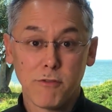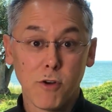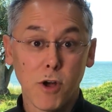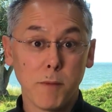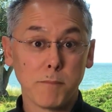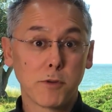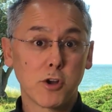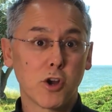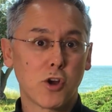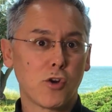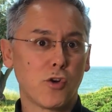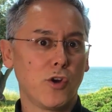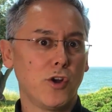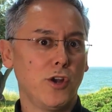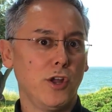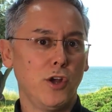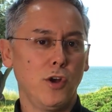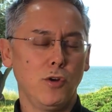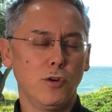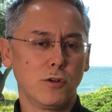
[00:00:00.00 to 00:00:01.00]
from
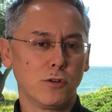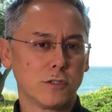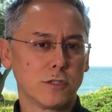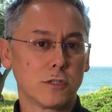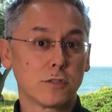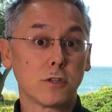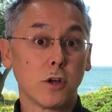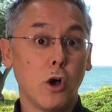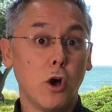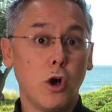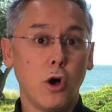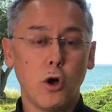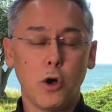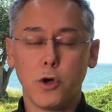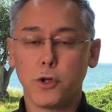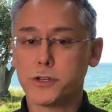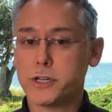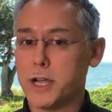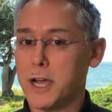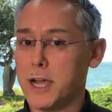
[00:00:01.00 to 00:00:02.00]
current owners. There's
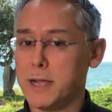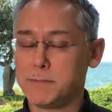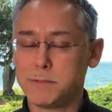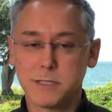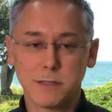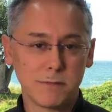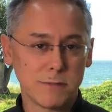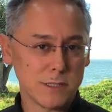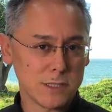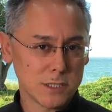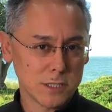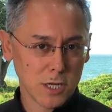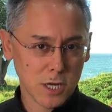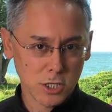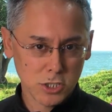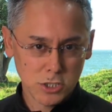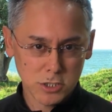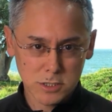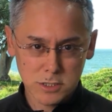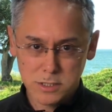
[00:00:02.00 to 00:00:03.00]
all types of
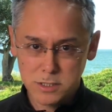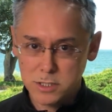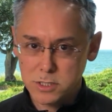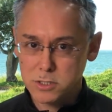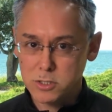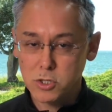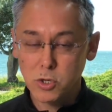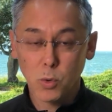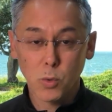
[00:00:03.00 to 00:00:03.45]
discussions that are